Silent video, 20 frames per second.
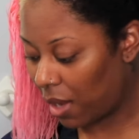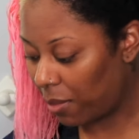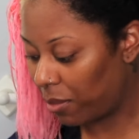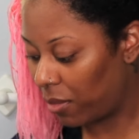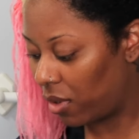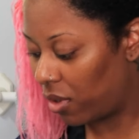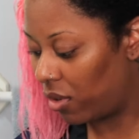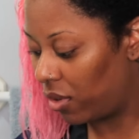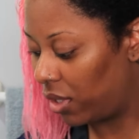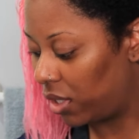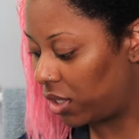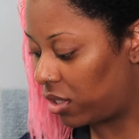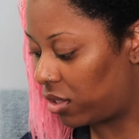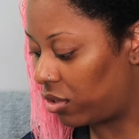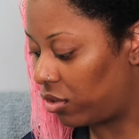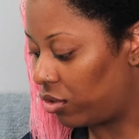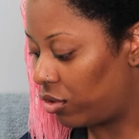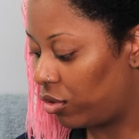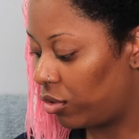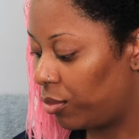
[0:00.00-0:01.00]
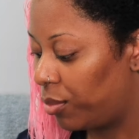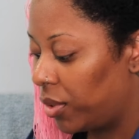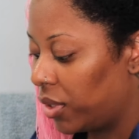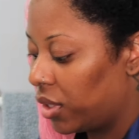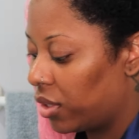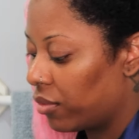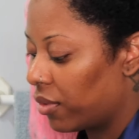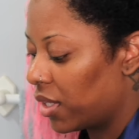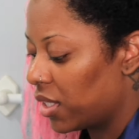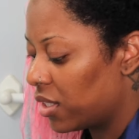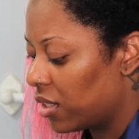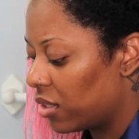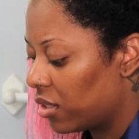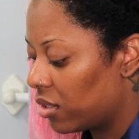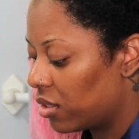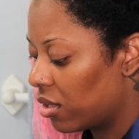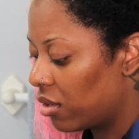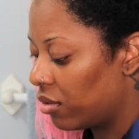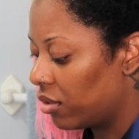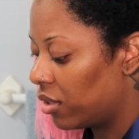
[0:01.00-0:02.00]
I'm going to put the rest of
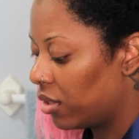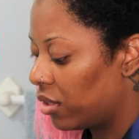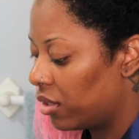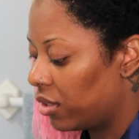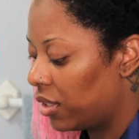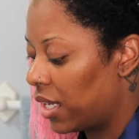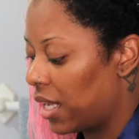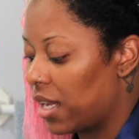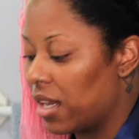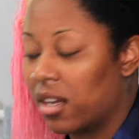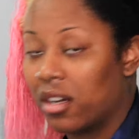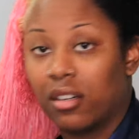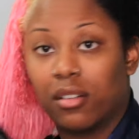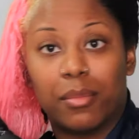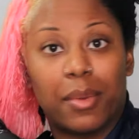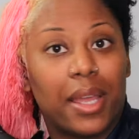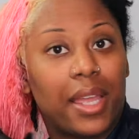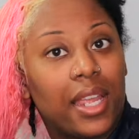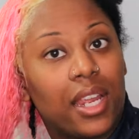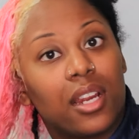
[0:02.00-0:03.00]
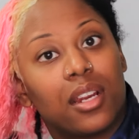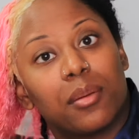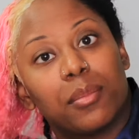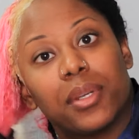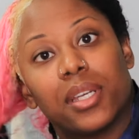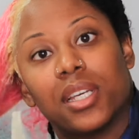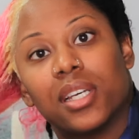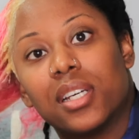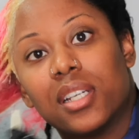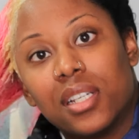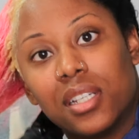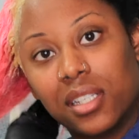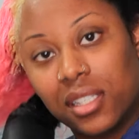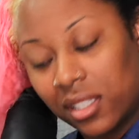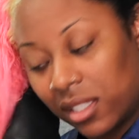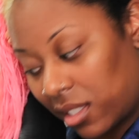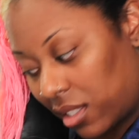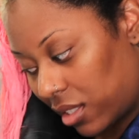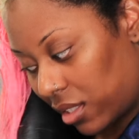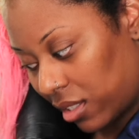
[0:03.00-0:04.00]
the toner down on my hair
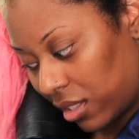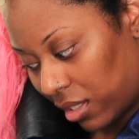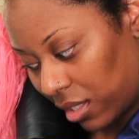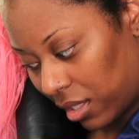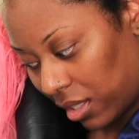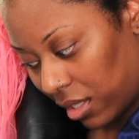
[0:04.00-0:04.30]
because